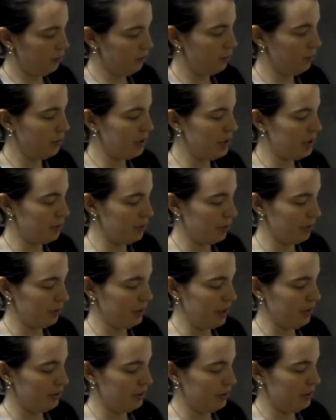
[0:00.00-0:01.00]
rim
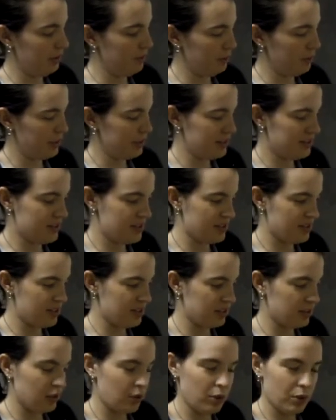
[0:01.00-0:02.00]
around it, but it's
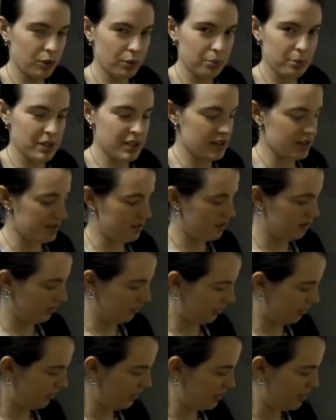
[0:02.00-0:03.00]
still the whole piece, so
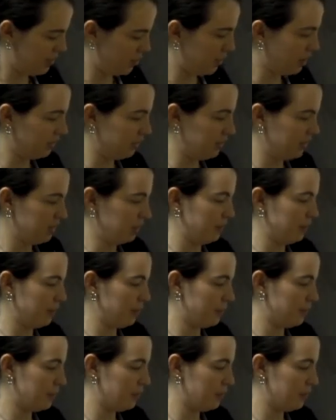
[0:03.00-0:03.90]
it fits perfectly.